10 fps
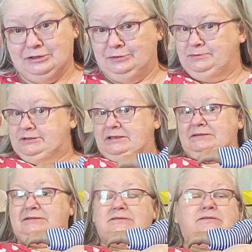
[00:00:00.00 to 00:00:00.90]

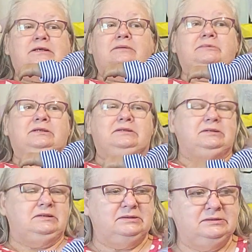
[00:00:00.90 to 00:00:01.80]
upset stomach,
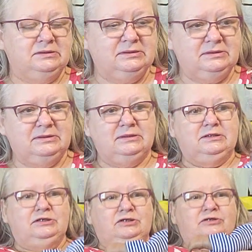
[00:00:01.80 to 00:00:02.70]

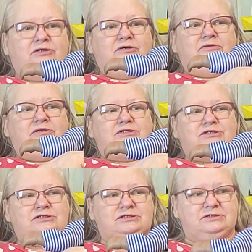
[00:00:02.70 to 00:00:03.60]
you know, it's
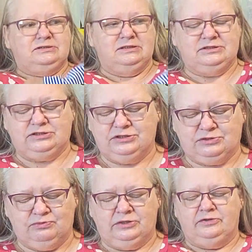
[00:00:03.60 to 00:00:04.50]
just, it's
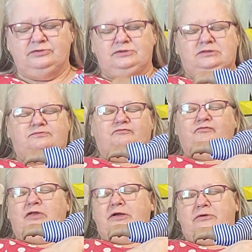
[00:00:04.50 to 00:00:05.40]
just one of those
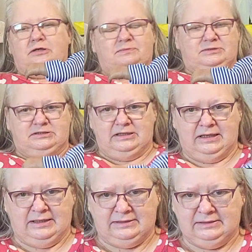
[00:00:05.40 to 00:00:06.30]
flare-ups,
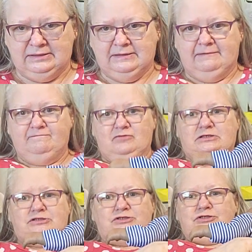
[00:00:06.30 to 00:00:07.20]
and
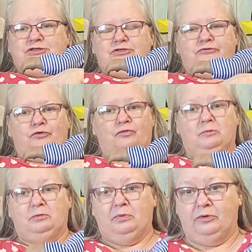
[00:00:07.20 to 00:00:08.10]
it's just a
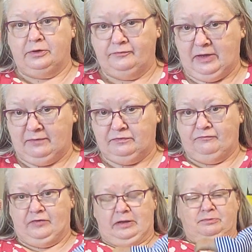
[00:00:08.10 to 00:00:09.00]
normal part of having
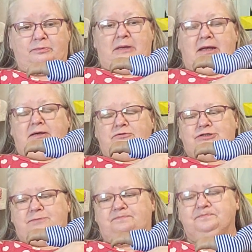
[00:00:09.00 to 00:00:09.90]

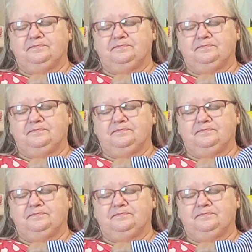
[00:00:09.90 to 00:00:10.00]
fibromyalgia.